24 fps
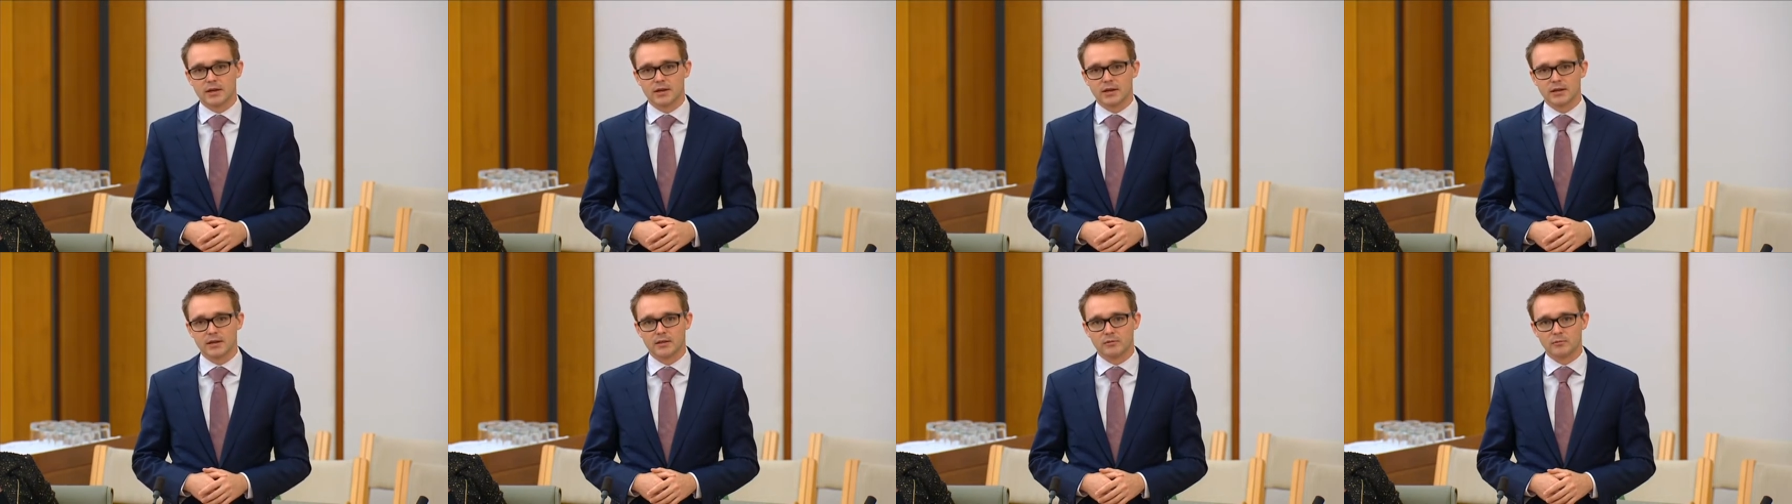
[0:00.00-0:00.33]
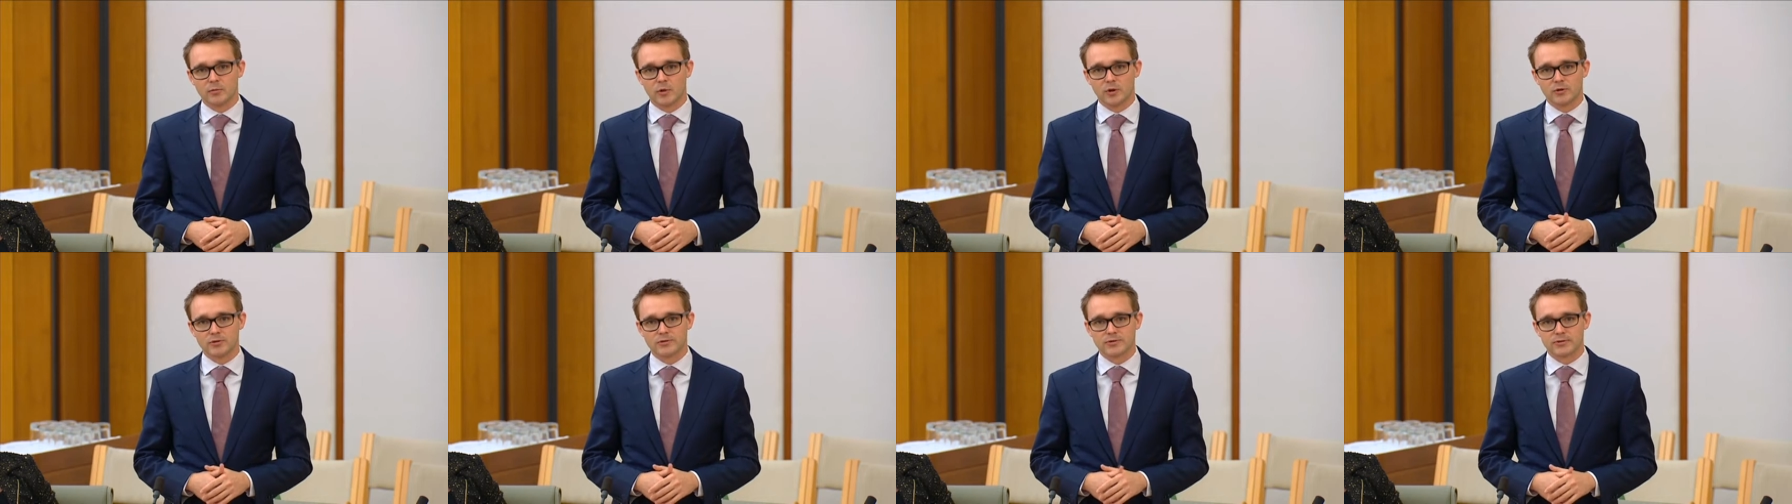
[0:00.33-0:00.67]
in
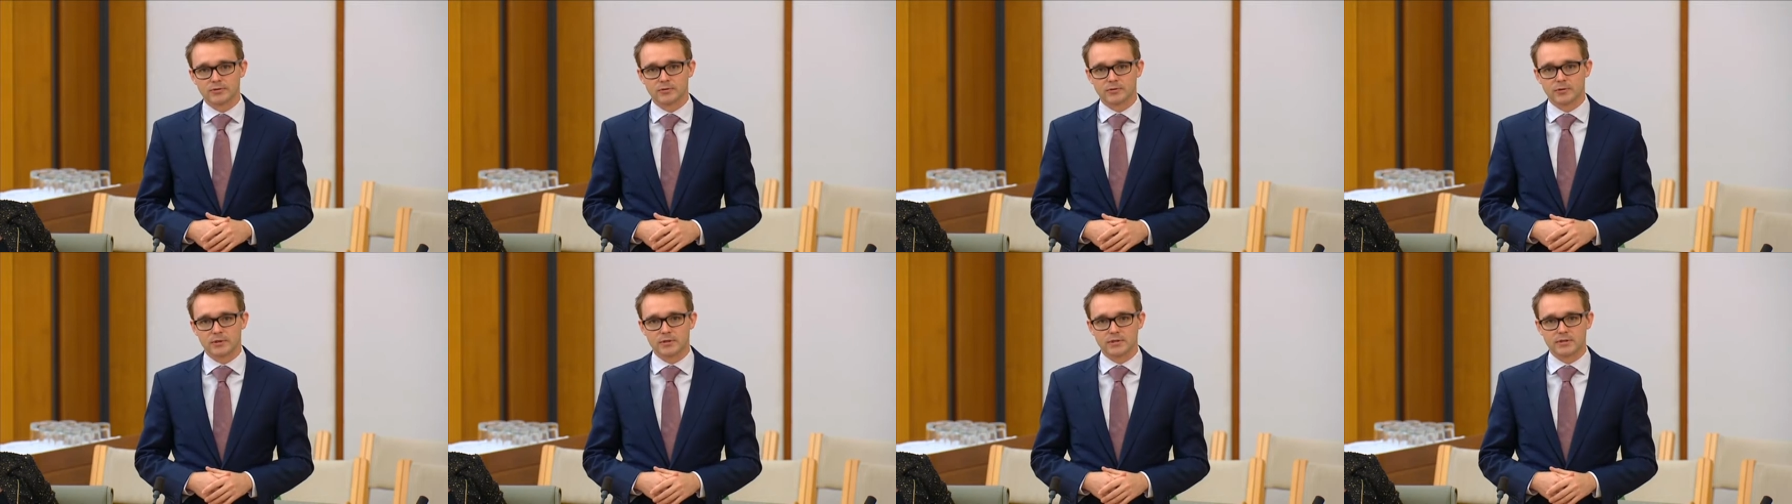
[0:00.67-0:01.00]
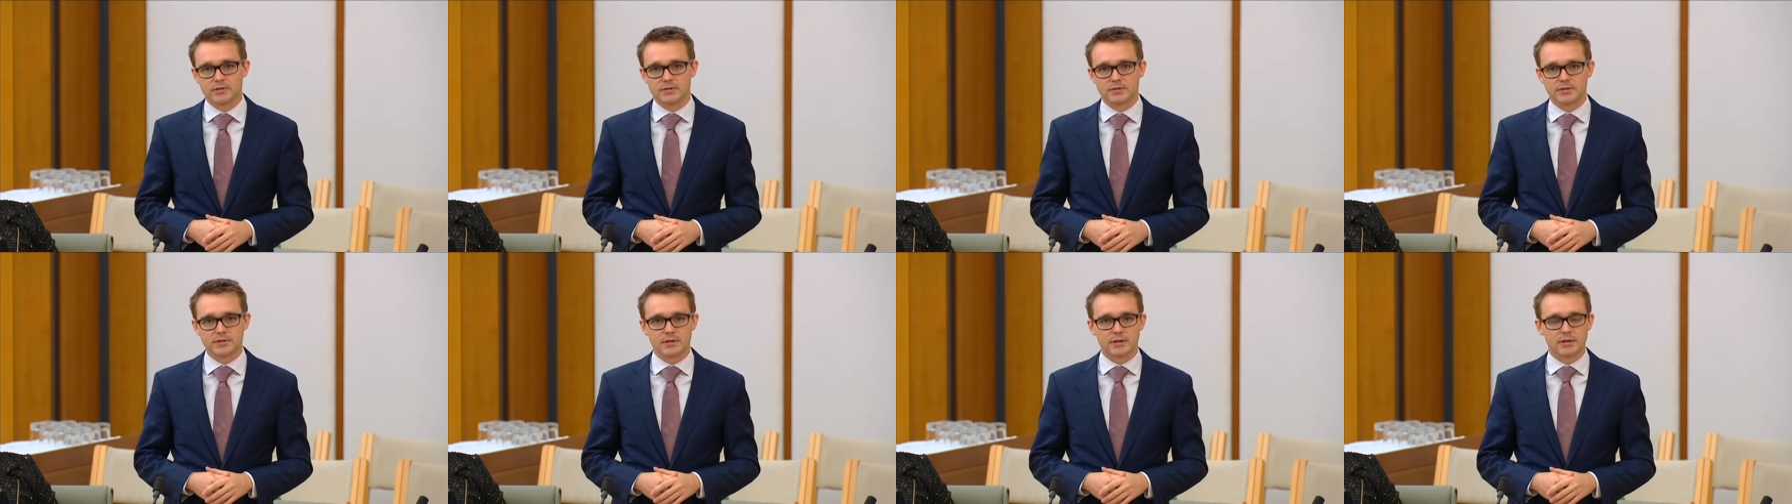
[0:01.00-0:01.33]
Mosul
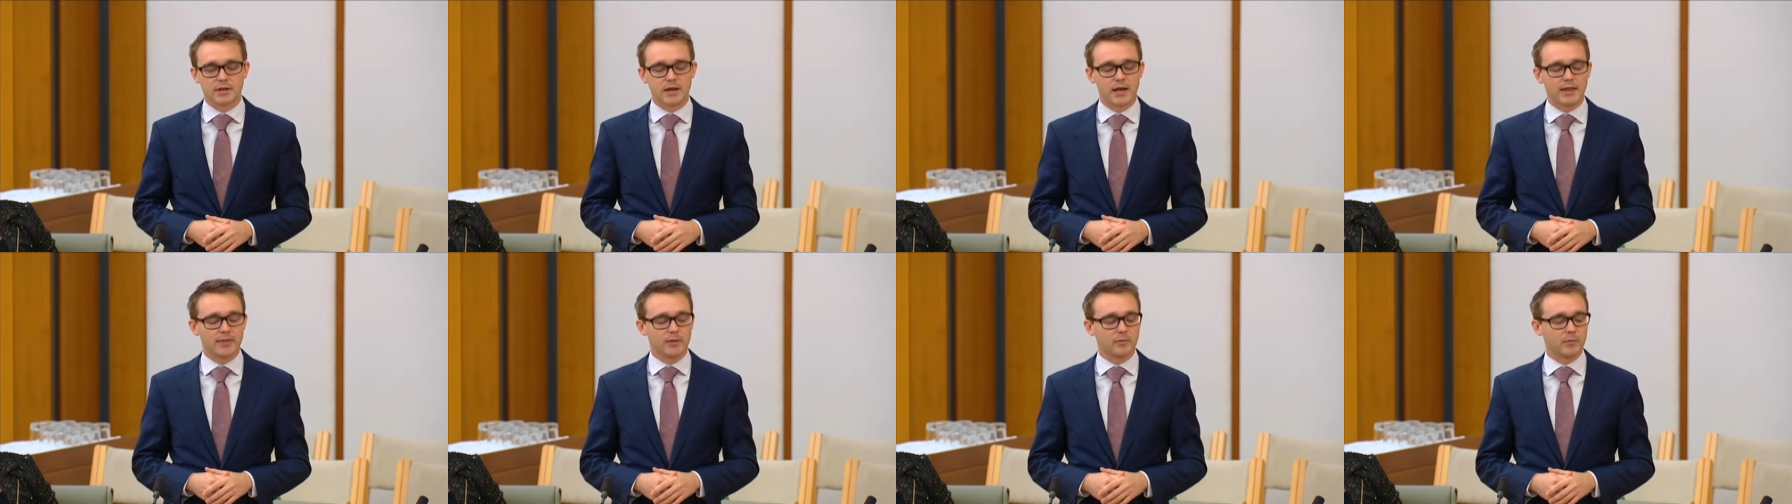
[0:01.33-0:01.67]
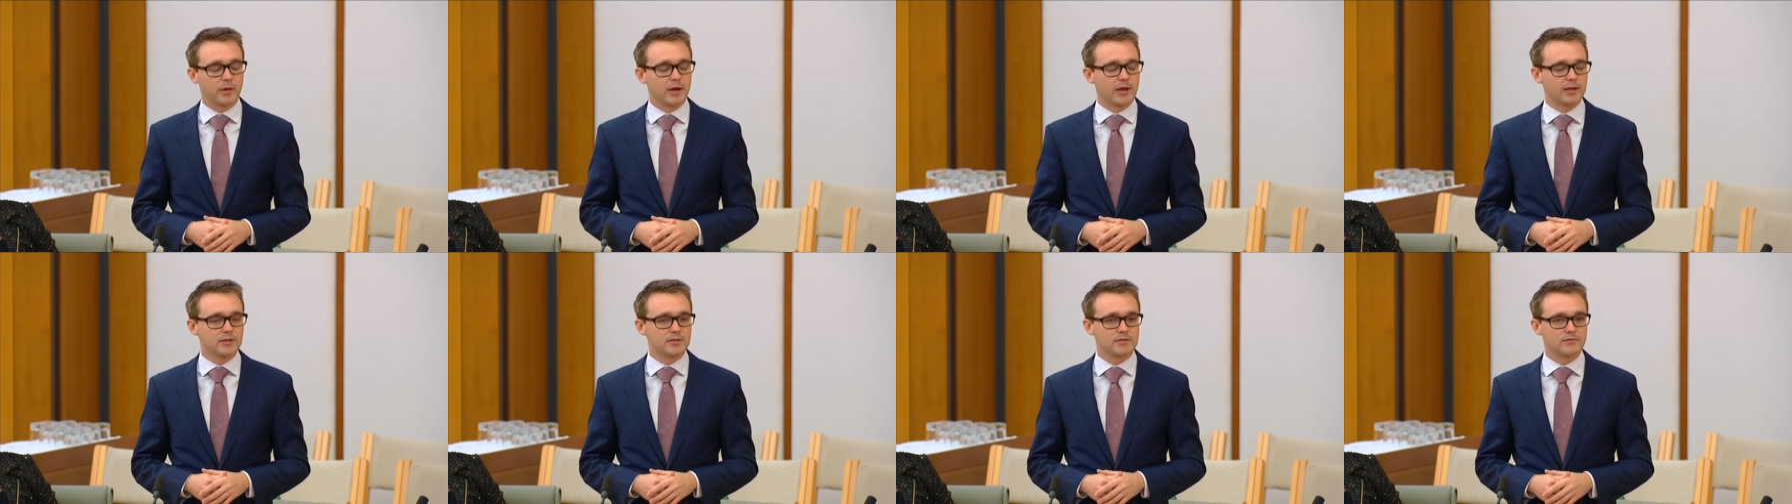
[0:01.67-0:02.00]
and other
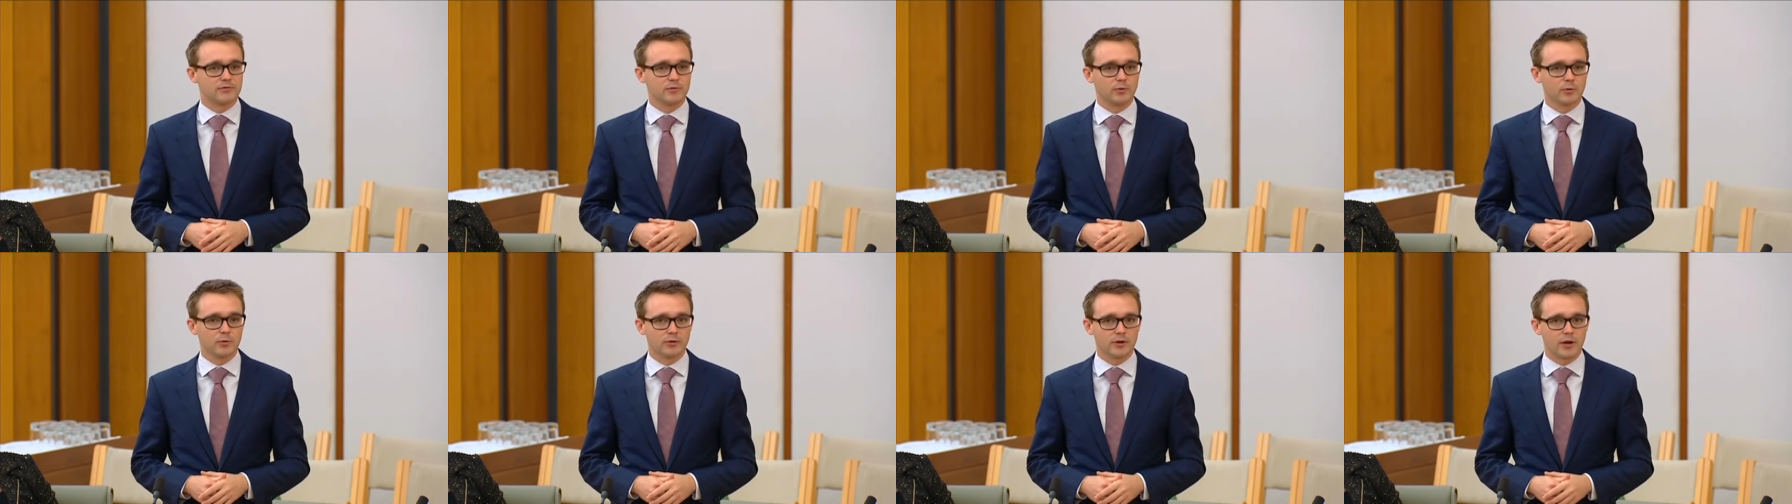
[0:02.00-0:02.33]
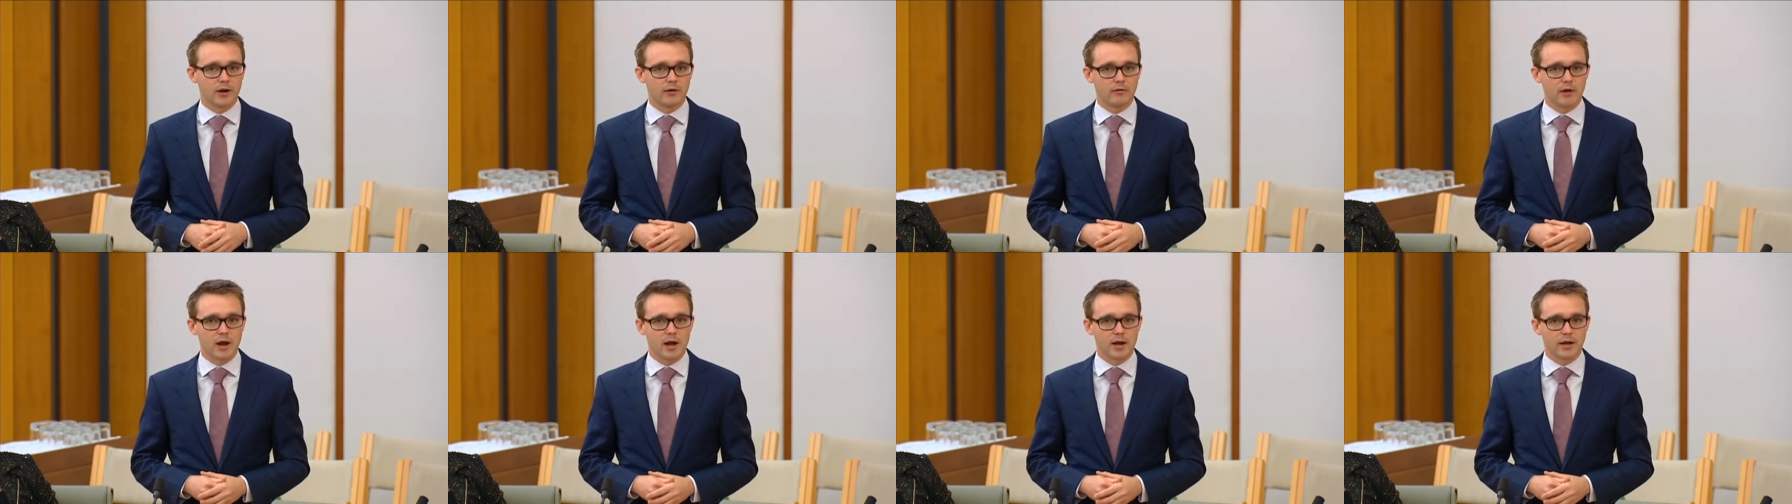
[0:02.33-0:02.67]
parts of northern
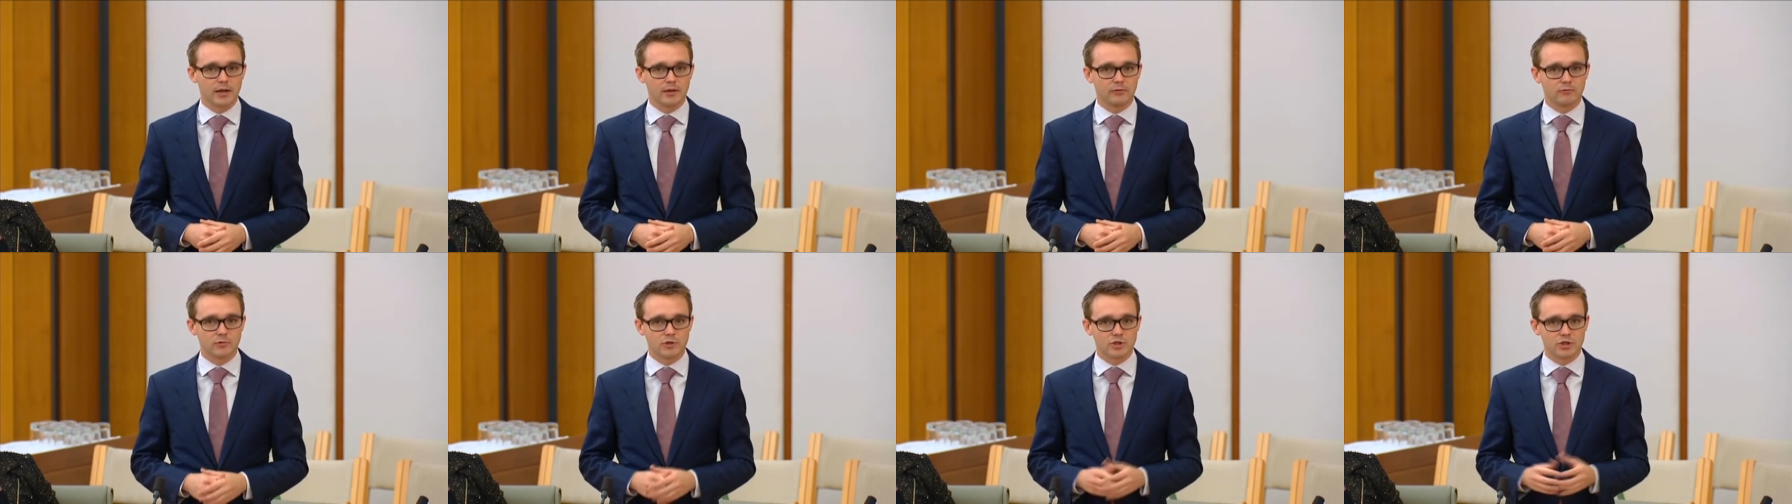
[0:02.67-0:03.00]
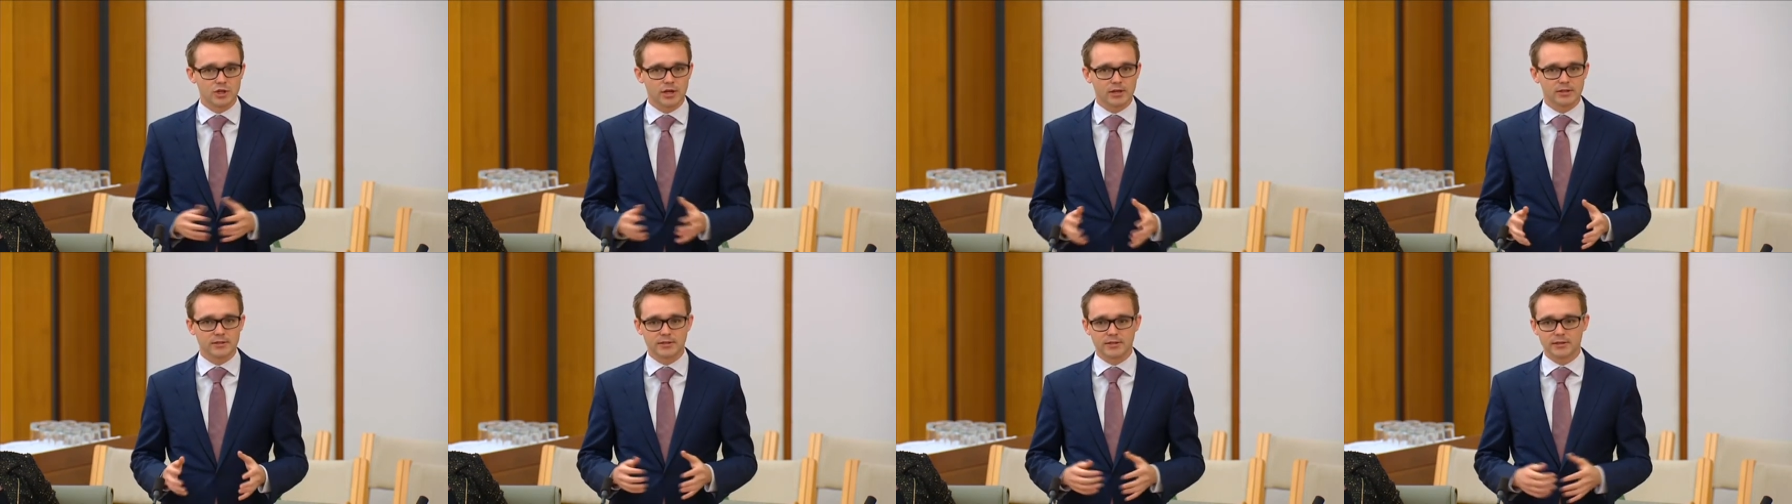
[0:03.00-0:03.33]
Iraq in
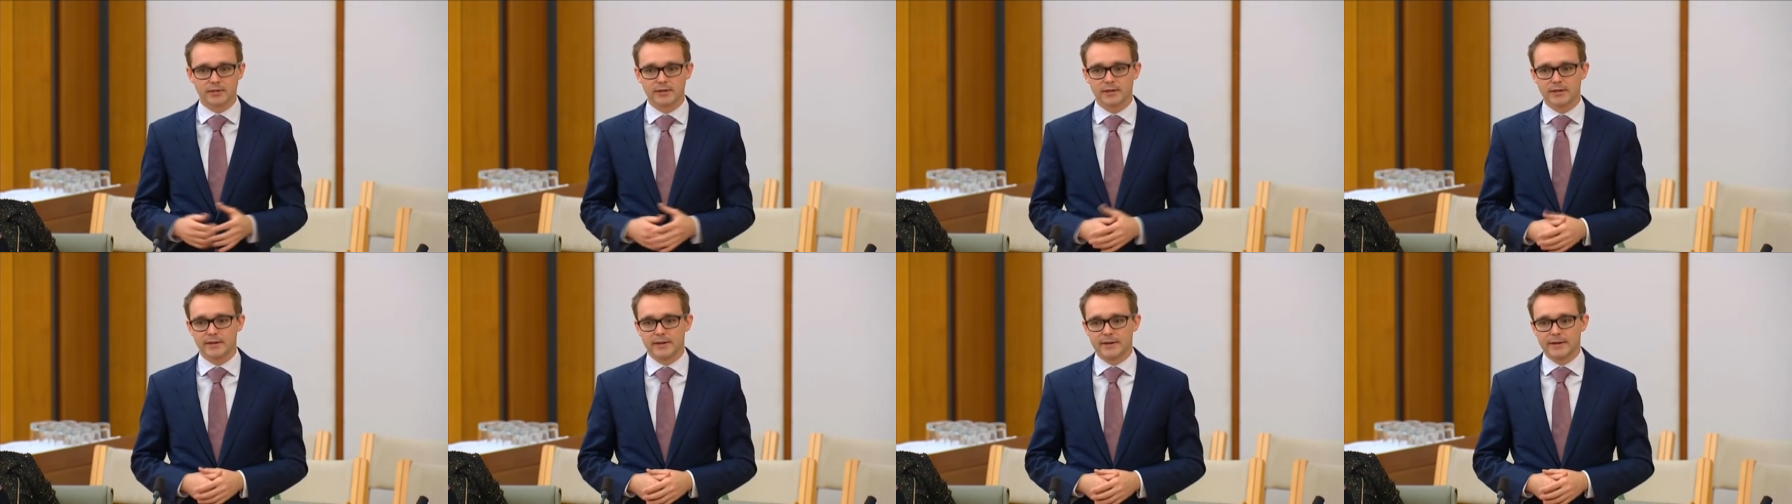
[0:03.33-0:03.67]
rejecting